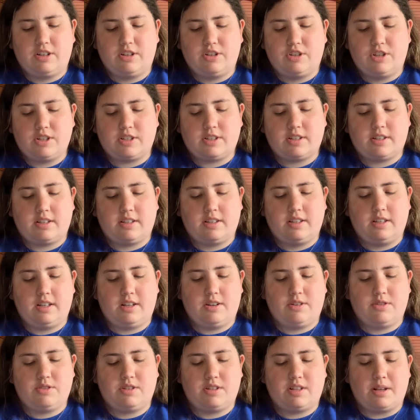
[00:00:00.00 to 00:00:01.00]

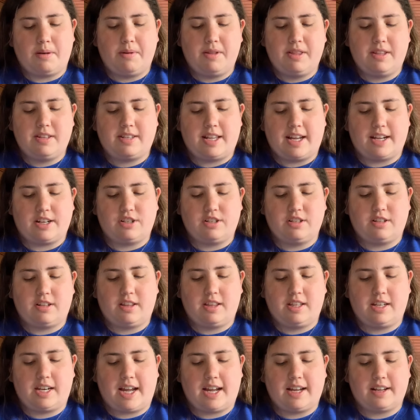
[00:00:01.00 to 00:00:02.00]
some of the sections of
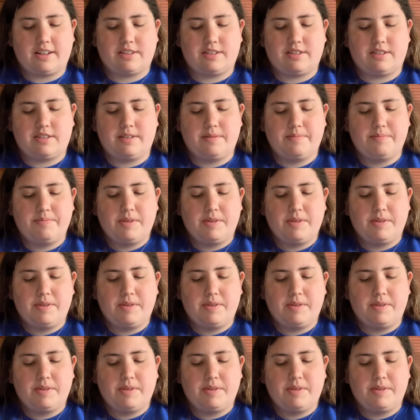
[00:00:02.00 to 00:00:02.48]
the text